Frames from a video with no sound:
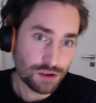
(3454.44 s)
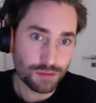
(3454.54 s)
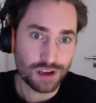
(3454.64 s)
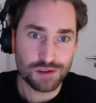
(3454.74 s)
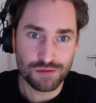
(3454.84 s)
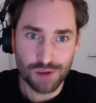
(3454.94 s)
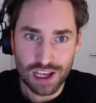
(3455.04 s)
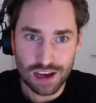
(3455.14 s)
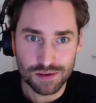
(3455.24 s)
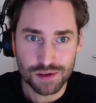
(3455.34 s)
but sometimes you
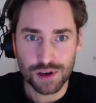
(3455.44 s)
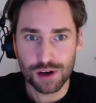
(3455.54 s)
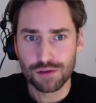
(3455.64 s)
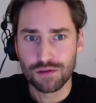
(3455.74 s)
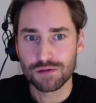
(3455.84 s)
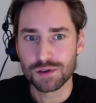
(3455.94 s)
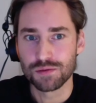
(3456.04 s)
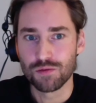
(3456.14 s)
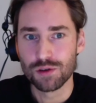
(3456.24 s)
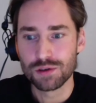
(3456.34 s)
really have to start over for
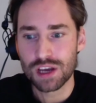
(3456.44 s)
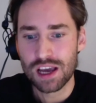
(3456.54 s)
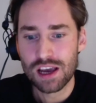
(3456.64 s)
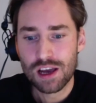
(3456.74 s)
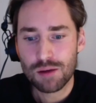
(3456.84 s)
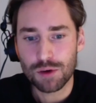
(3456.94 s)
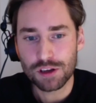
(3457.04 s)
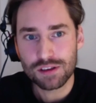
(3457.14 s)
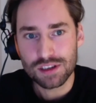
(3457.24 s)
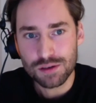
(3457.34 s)
some roles.
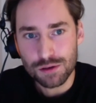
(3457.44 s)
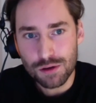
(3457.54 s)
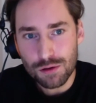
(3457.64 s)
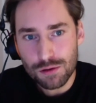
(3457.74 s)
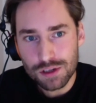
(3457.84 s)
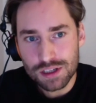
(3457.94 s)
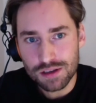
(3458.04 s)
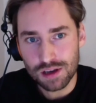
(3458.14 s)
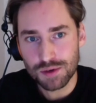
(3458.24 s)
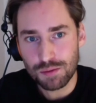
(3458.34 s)
But this all this
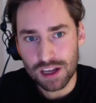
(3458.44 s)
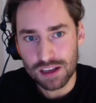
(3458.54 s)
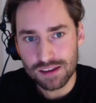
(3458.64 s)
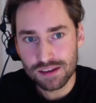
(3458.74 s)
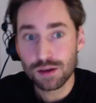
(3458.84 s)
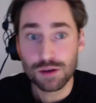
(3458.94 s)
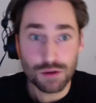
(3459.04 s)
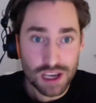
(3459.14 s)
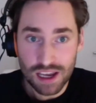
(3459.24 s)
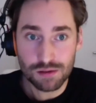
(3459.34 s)
time spent,
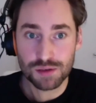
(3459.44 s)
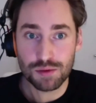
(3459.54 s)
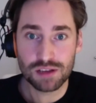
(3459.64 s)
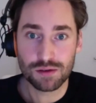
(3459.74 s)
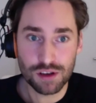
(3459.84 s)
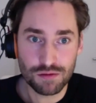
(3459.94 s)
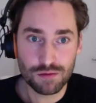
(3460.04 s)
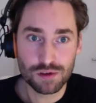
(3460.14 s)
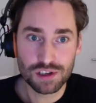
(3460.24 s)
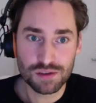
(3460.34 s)
you cannot spend on other
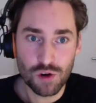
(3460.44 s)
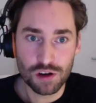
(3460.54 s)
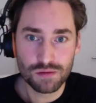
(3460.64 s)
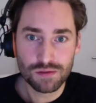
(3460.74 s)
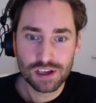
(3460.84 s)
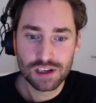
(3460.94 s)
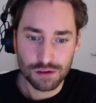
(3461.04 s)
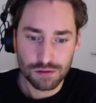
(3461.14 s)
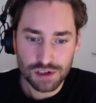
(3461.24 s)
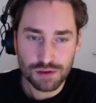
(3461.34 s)
roles as well.
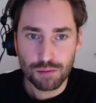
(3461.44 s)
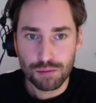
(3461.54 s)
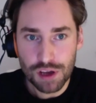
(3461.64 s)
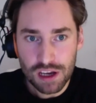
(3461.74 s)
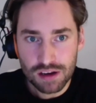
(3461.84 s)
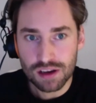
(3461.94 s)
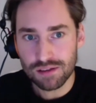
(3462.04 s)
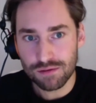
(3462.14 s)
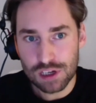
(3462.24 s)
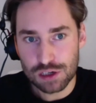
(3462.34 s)
So there is a big
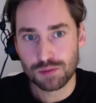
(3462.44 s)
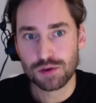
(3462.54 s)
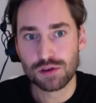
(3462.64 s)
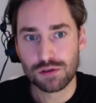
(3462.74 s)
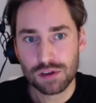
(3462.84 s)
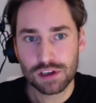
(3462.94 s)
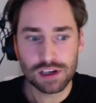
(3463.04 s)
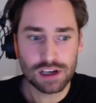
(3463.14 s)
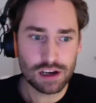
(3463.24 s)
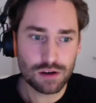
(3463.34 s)
invisible
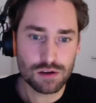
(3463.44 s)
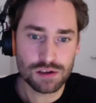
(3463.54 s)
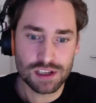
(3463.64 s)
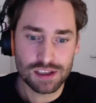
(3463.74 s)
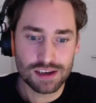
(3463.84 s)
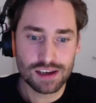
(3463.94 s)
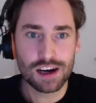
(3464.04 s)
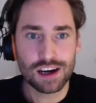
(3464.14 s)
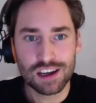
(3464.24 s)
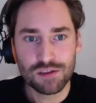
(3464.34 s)
cost center
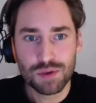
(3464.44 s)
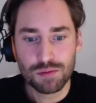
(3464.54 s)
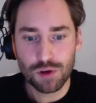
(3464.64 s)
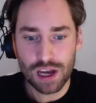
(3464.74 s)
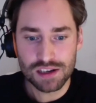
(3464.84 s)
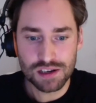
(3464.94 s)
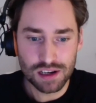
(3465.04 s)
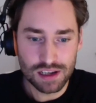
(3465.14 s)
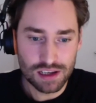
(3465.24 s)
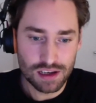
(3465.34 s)
there if people
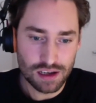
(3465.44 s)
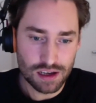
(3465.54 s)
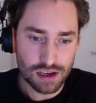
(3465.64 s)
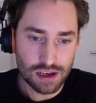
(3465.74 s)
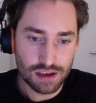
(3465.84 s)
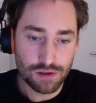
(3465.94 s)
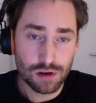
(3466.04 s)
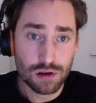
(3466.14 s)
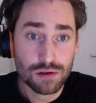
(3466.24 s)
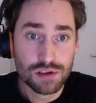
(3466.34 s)
actually, if
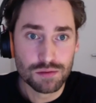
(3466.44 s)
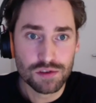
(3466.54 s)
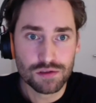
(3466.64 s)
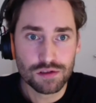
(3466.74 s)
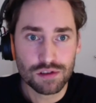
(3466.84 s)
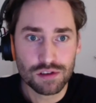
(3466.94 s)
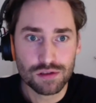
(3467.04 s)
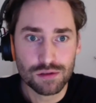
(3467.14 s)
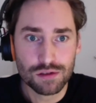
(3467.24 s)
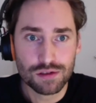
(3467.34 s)
you lose them
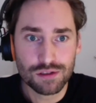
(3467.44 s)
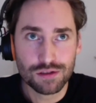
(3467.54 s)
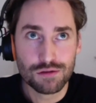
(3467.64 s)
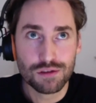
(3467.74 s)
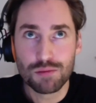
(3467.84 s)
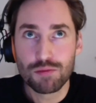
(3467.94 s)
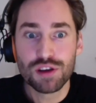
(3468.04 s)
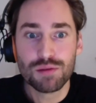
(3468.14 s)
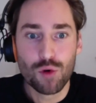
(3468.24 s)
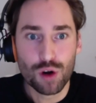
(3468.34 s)
during the
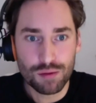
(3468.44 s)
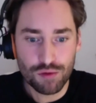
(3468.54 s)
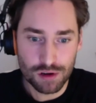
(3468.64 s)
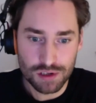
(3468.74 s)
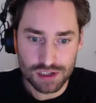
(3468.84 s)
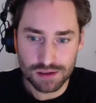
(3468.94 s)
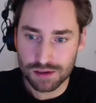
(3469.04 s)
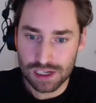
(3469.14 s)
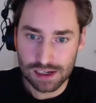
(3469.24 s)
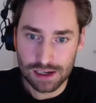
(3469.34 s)
pre-boarding process, to
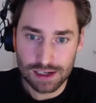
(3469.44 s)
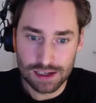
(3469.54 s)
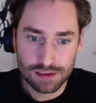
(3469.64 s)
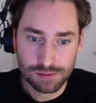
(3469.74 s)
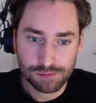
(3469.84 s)
say it like that.